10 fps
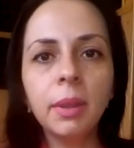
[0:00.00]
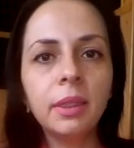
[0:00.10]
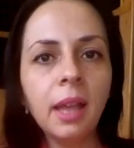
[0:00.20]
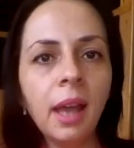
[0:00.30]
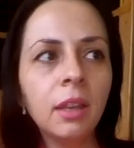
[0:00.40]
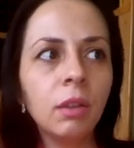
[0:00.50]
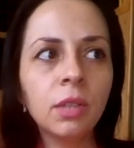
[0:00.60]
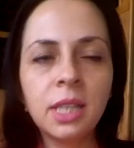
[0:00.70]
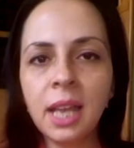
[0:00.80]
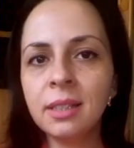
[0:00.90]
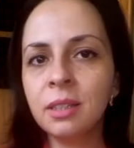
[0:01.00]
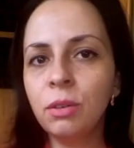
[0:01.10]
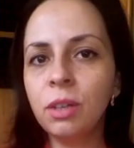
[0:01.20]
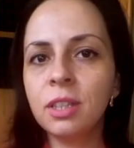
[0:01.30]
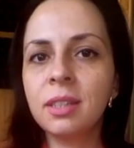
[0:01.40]
but then those dance
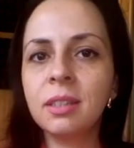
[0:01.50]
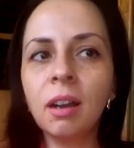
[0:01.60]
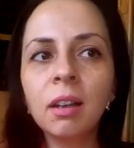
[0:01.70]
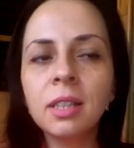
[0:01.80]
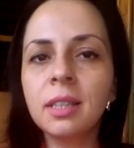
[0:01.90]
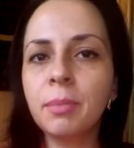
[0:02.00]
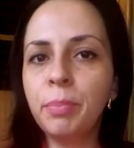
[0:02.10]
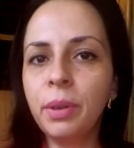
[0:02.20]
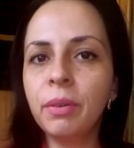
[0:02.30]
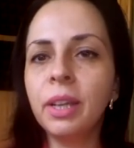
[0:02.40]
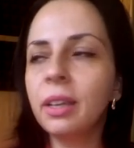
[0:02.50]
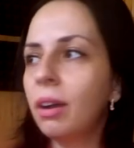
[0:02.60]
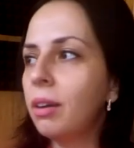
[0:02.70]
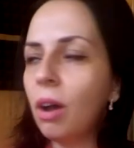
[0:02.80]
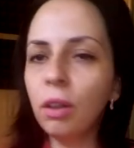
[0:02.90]
studios started
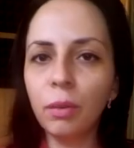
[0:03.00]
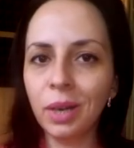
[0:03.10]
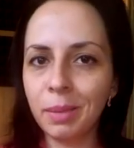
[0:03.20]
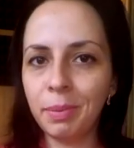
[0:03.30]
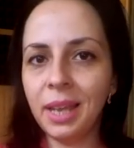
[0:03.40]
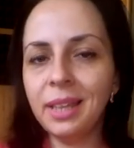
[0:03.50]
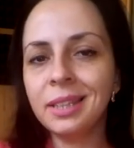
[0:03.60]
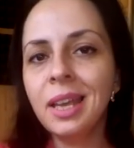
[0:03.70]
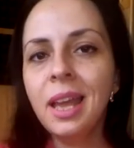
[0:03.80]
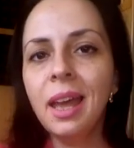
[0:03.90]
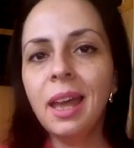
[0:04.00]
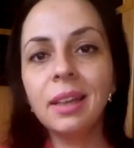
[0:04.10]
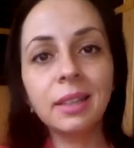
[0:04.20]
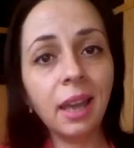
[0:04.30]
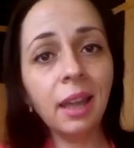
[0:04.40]
appearing all over the place.
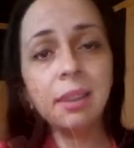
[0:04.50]
And